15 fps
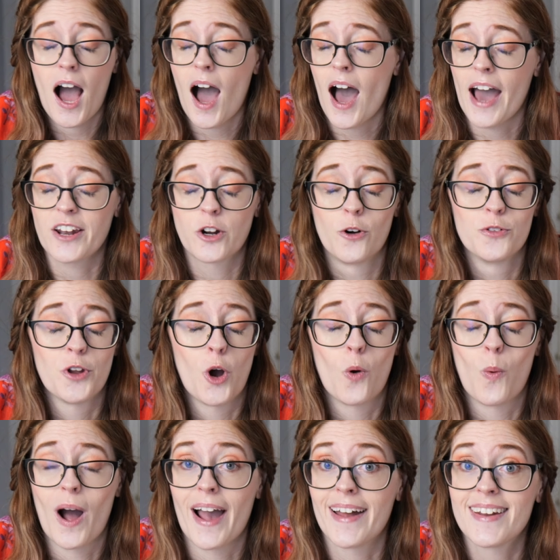I don't know
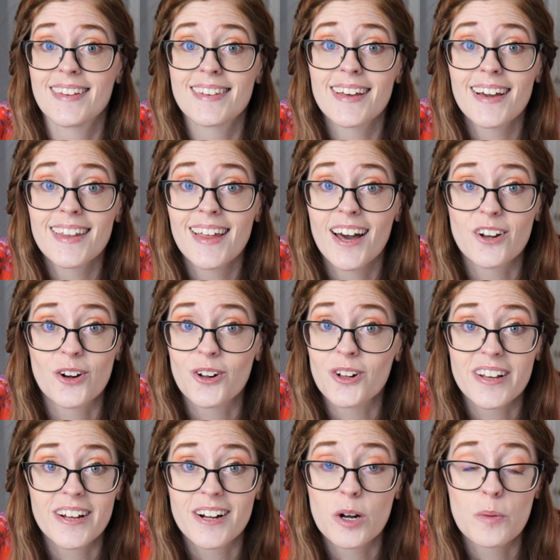why I didn't think of that
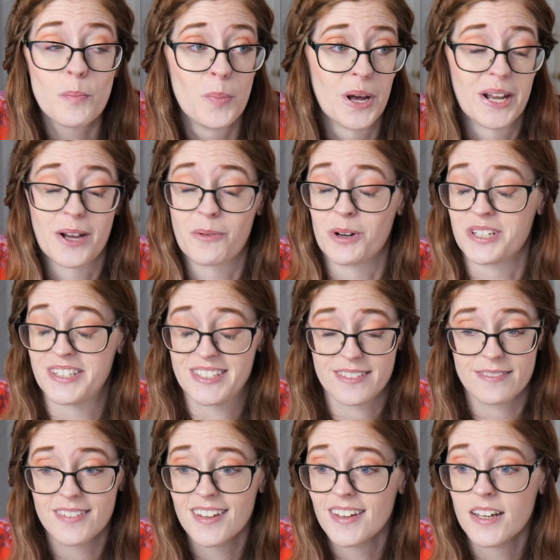earlier, but it was
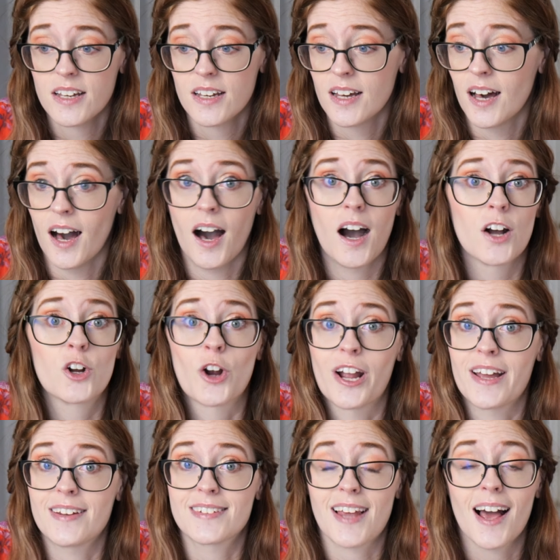a
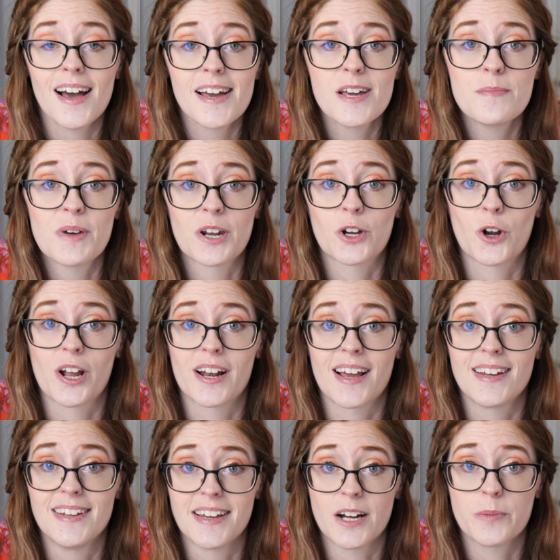great time and a great
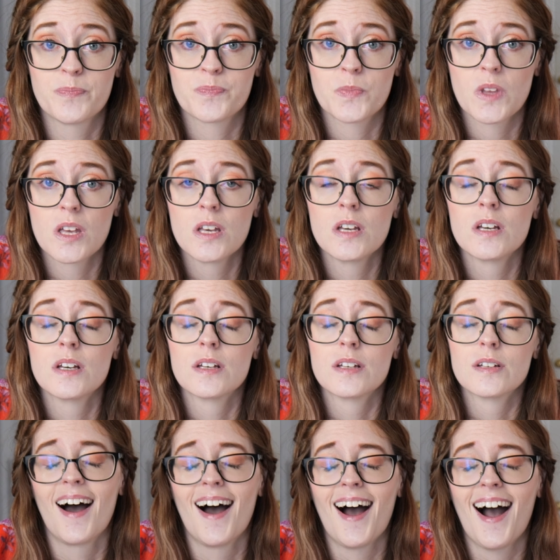idea.
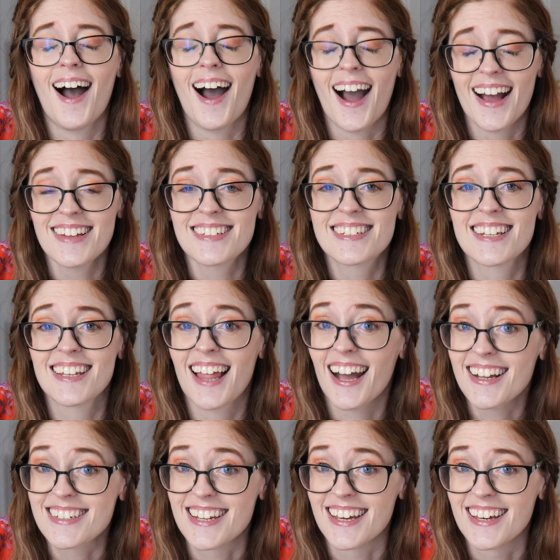I
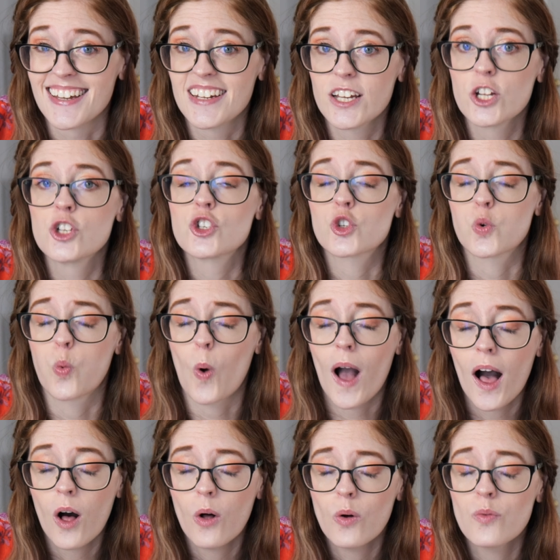selected
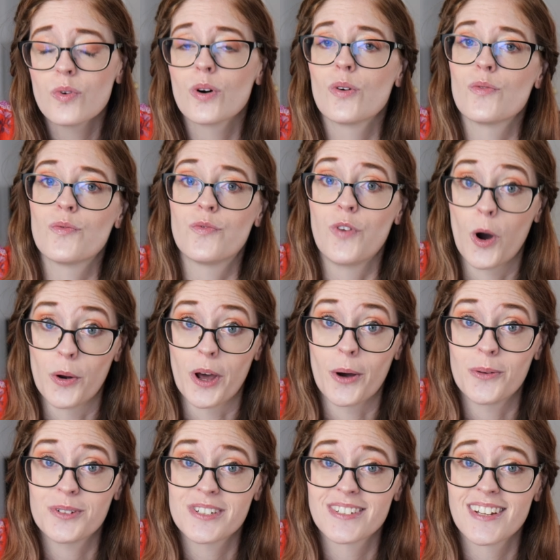12
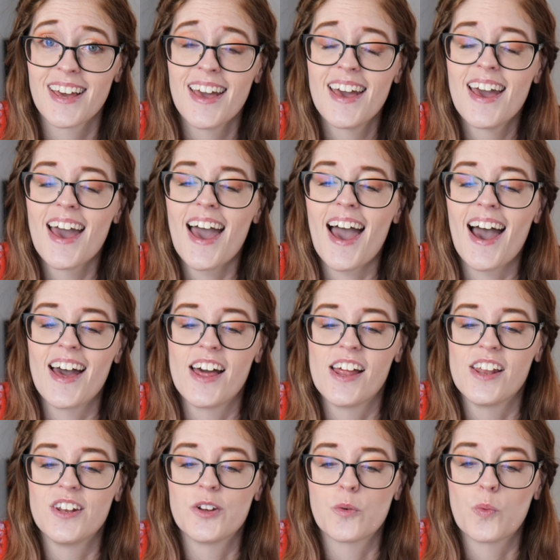photos,
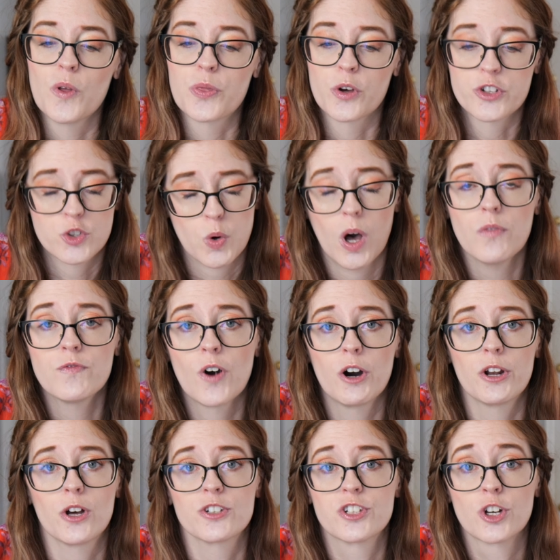and with those 12
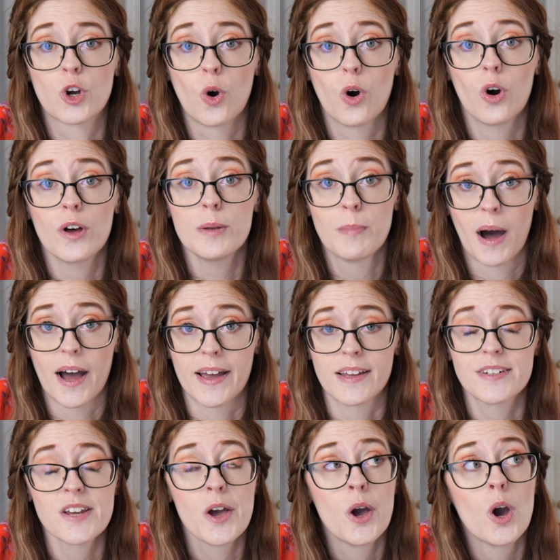photos, the goal in
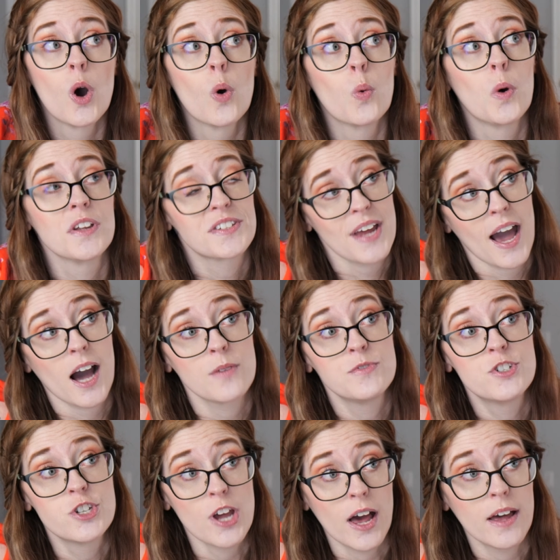mind was to
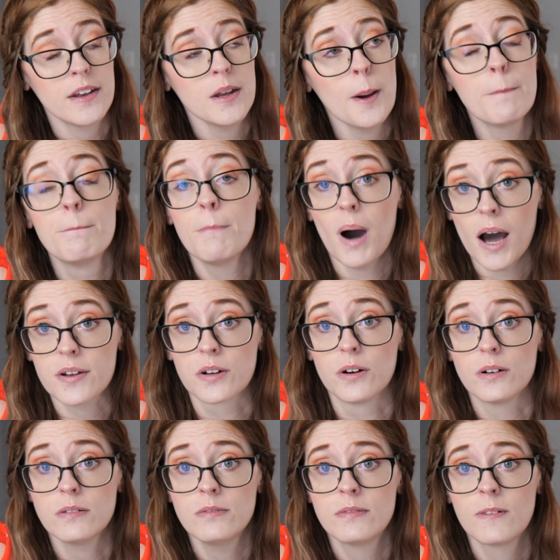have Jen model